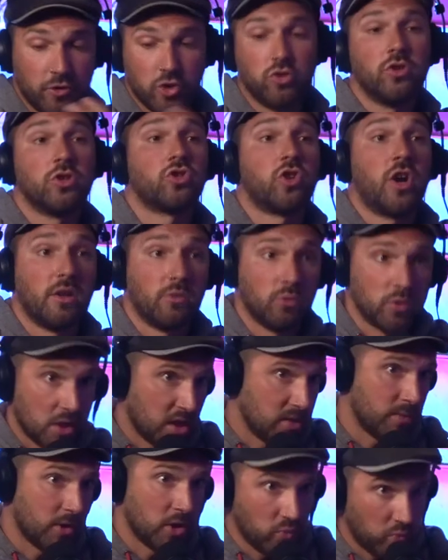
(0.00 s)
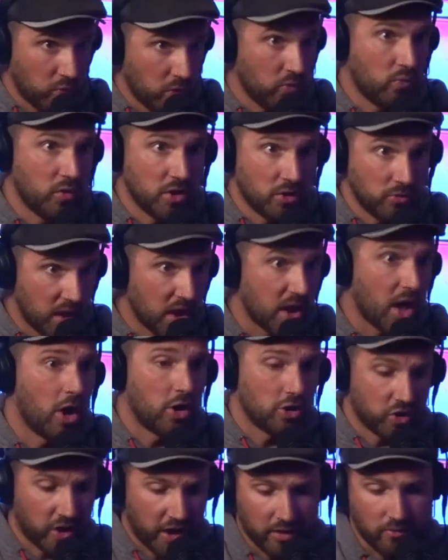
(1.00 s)
you're doing training with us, because we do
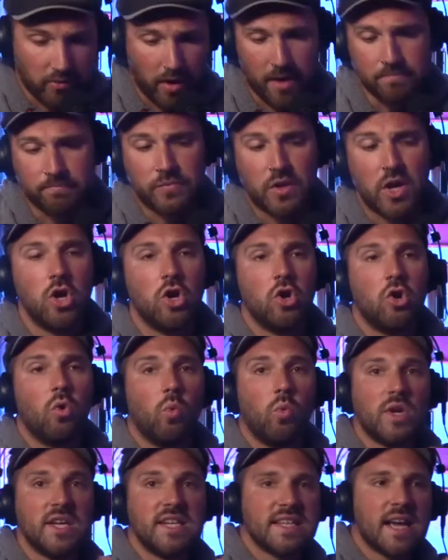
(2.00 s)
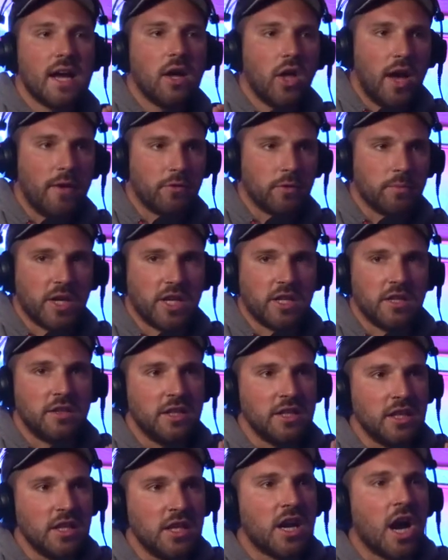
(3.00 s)
e-collar training, right? We tell everybody
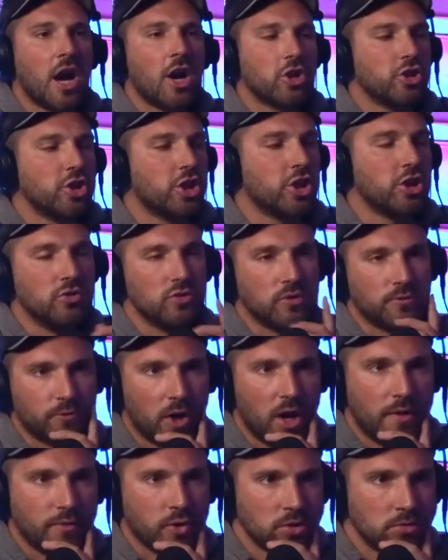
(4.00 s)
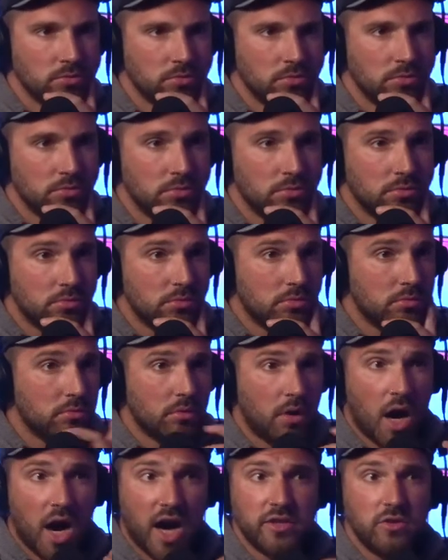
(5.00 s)
the e-collar you're going to use forever.
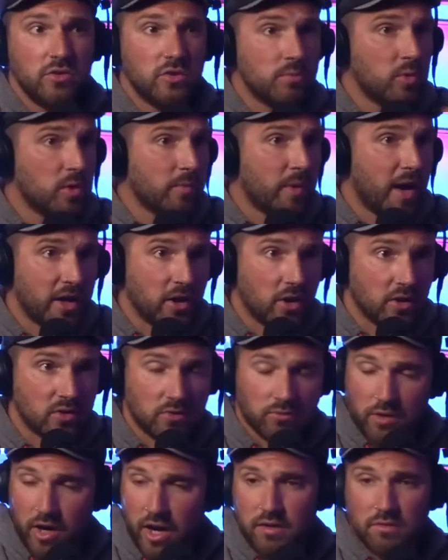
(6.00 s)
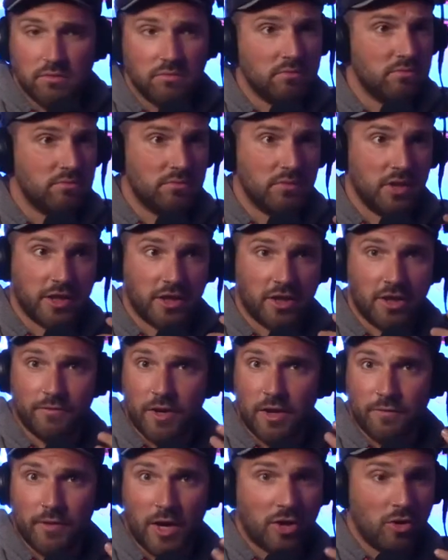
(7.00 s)
I use them with my docs, right? Yeah. Like if
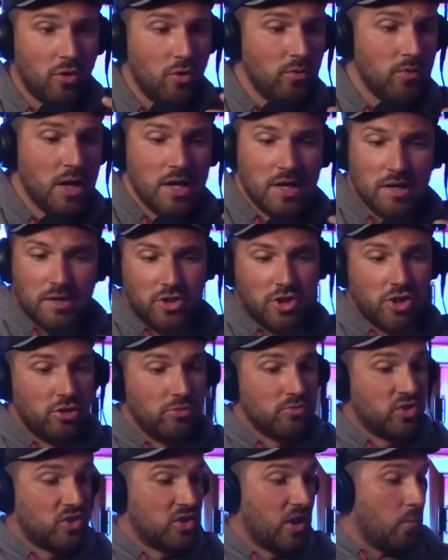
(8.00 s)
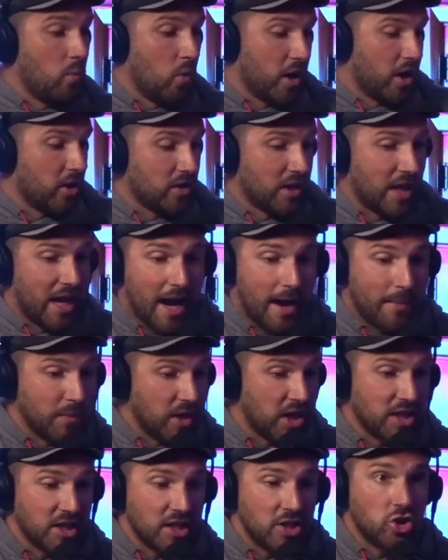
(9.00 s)
I, if I go, you know, somewhere that I'm
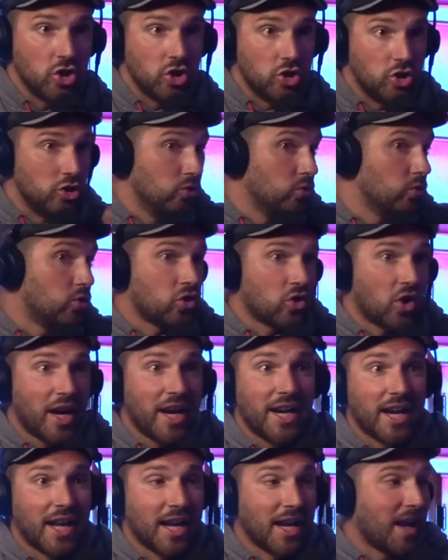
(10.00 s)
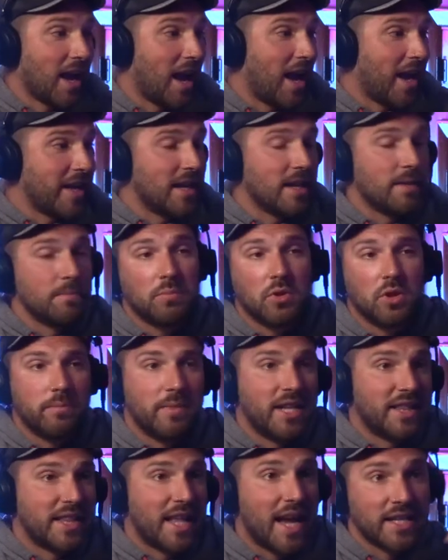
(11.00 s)
going to need to do training, I
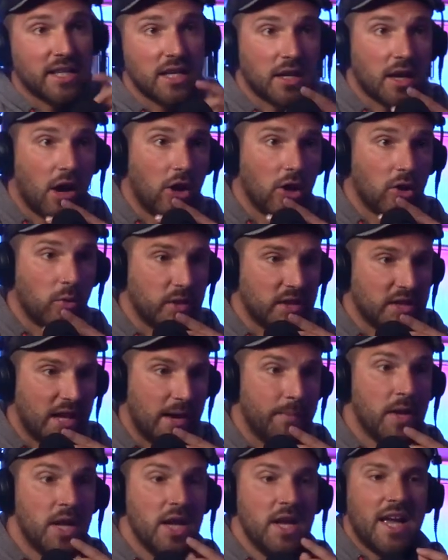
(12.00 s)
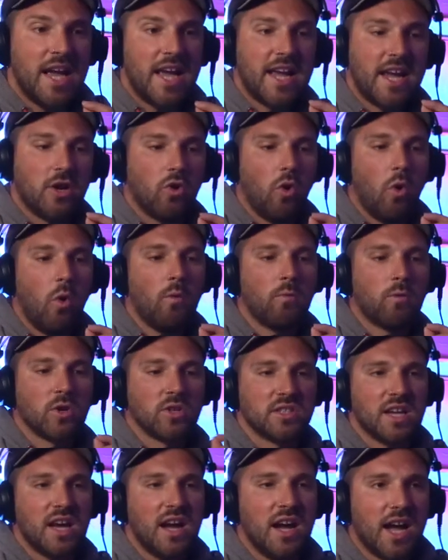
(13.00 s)
implement that e-collar with them. Mm-hmm. And over
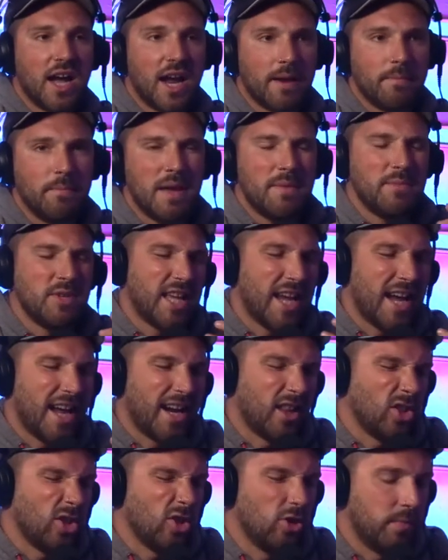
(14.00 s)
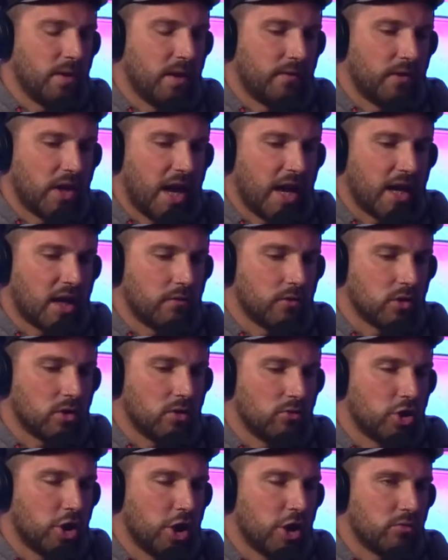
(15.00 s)
time, maybe they had a little bit of a negative
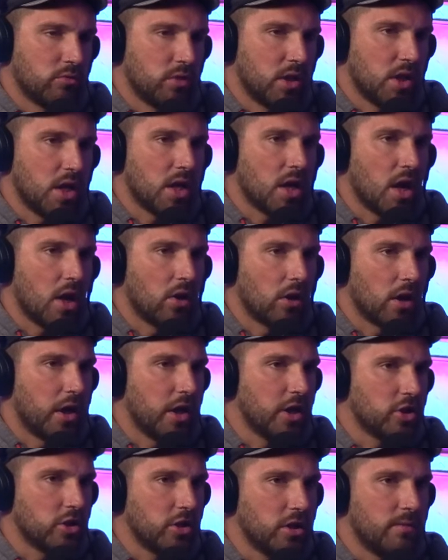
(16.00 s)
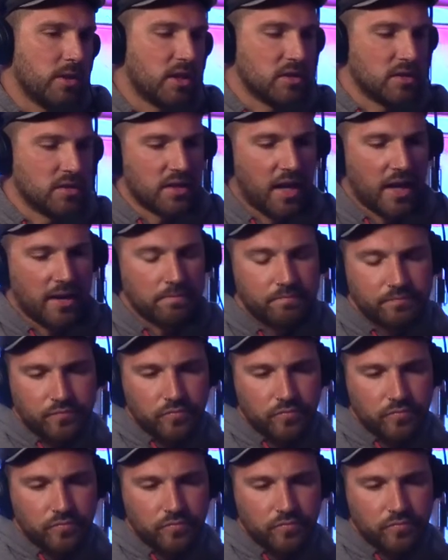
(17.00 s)
association with the e-collar initially because it's like,